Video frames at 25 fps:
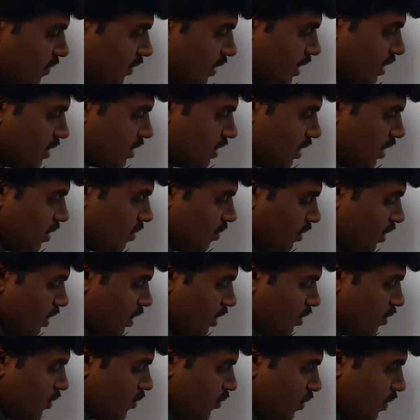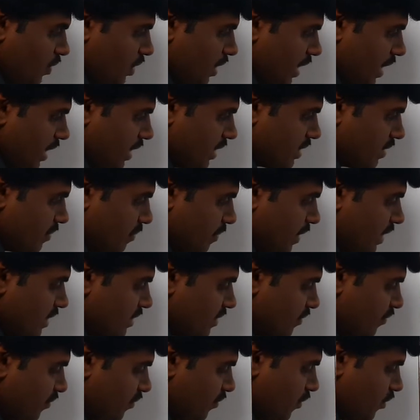is equal to 2x plus
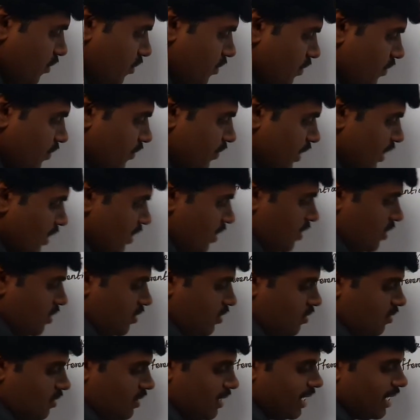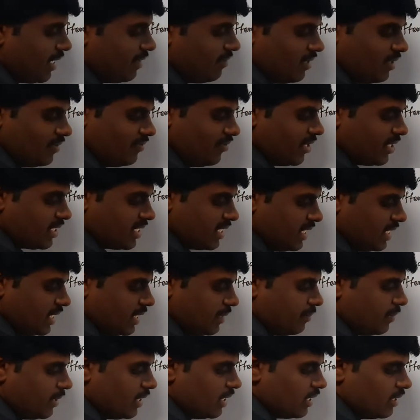4. So the given function
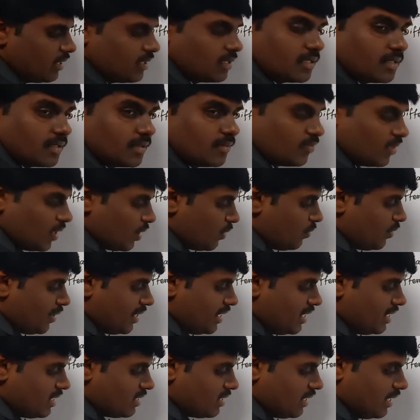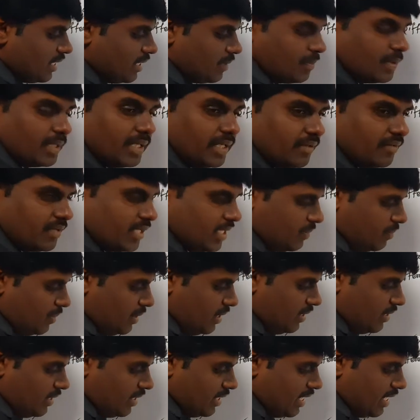dependent, y is a dependent variable,
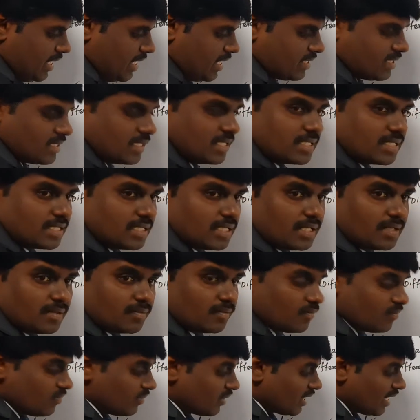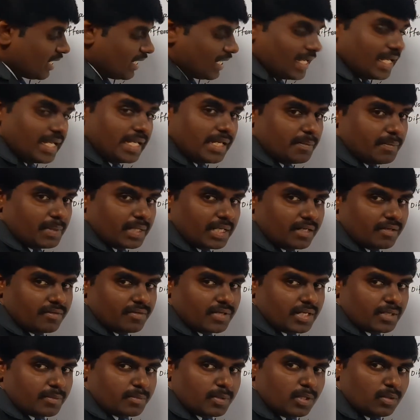x is a independent
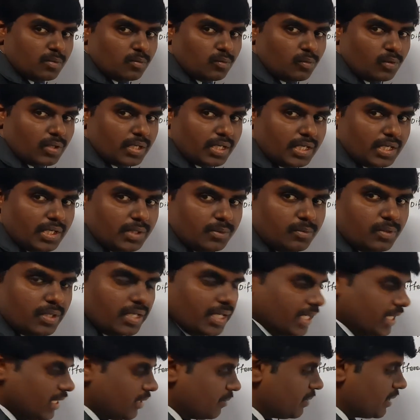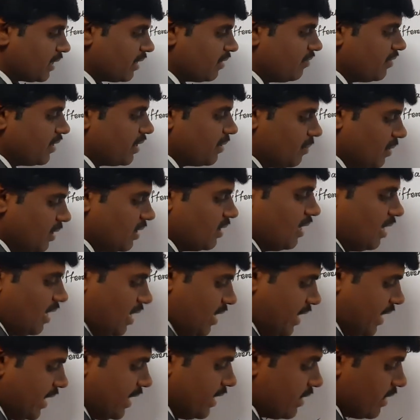variable, only one independent variable.
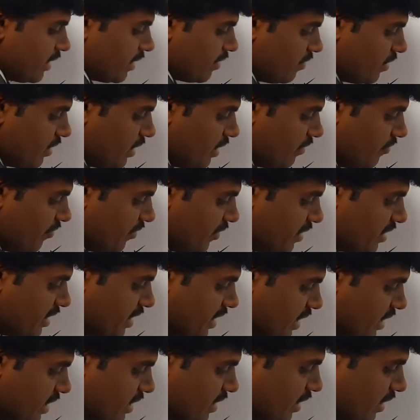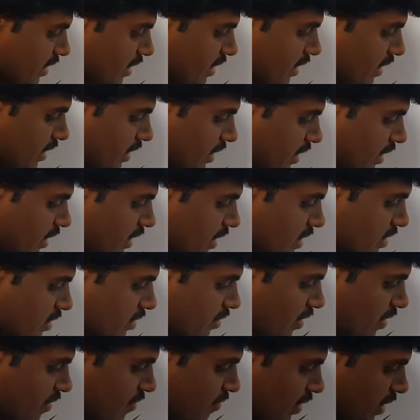Again I go to differentiate d
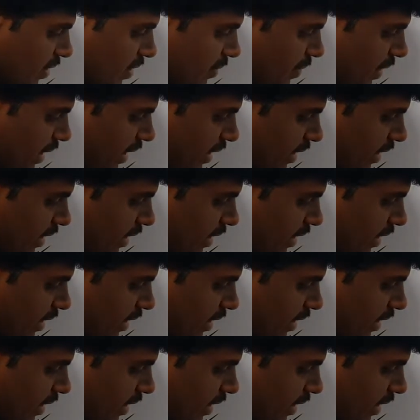squared y by